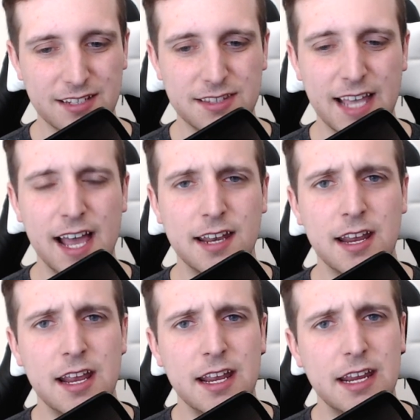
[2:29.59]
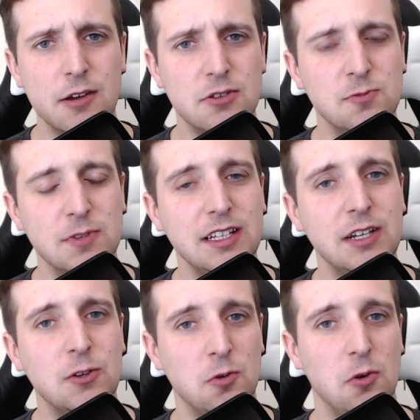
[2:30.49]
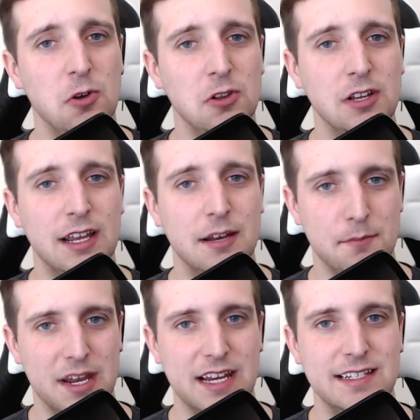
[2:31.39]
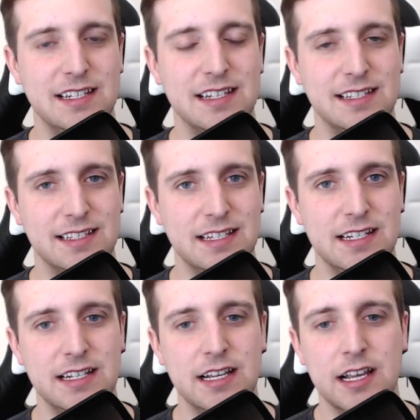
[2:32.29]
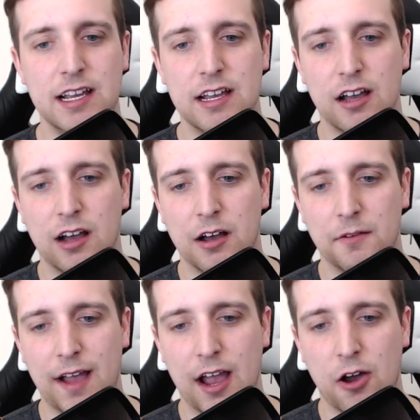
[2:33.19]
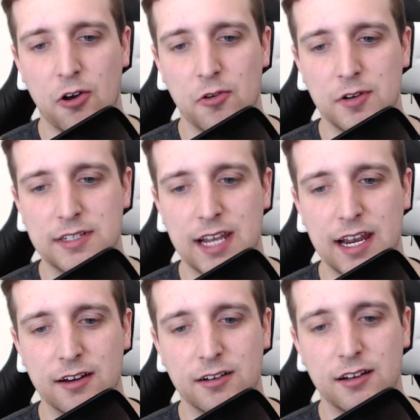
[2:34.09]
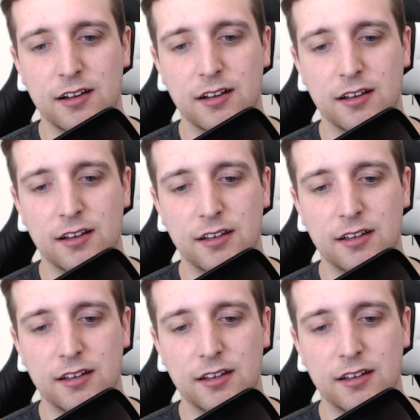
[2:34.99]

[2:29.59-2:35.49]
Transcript: that it was really cool and amazing to see of how Terra,